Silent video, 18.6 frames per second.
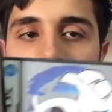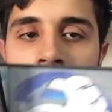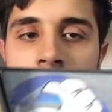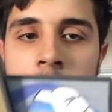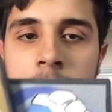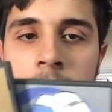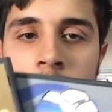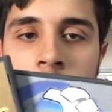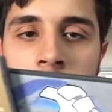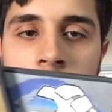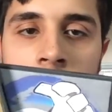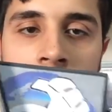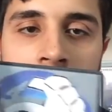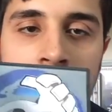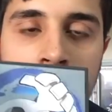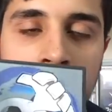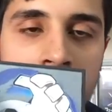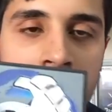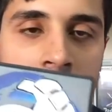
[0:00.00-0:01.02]
Sadly, they're very
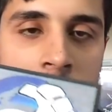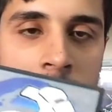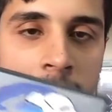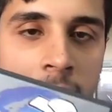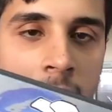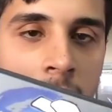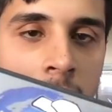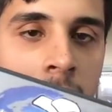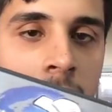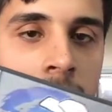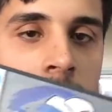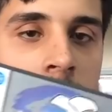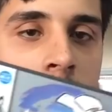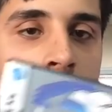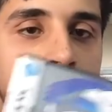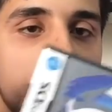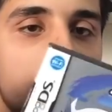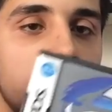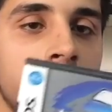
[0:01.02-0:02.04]
expensive now,
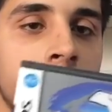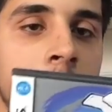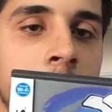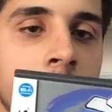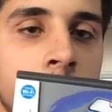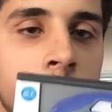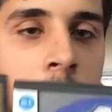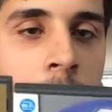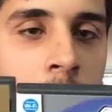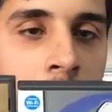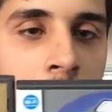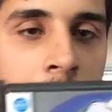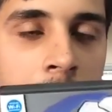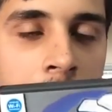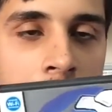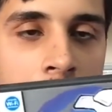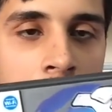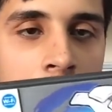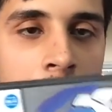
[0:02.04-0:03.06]
but they're
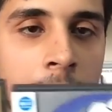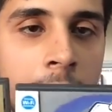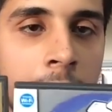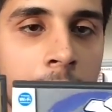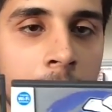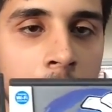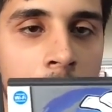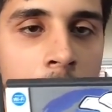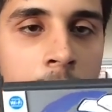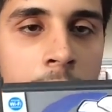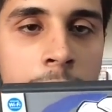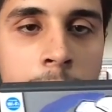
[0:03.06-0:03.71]
not rare at all.